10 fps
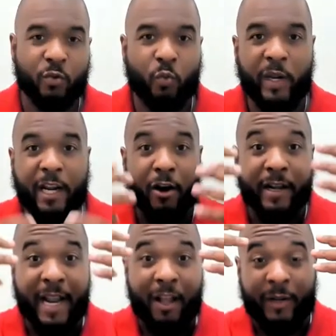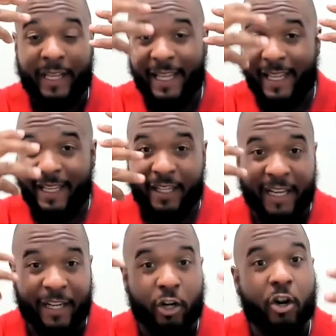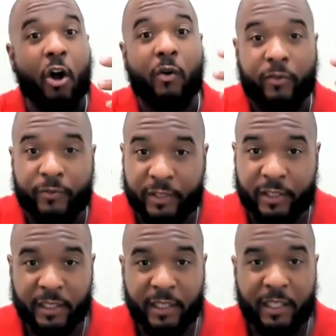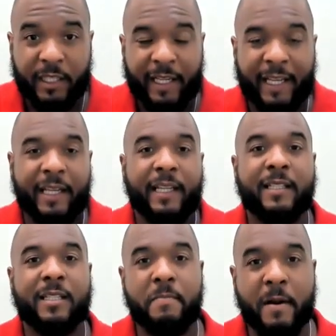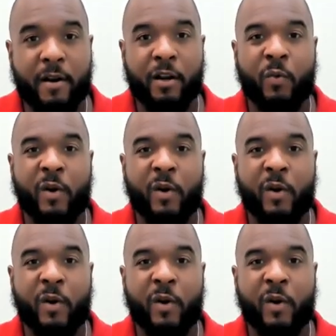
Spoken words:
We are now engulfed in his spirit.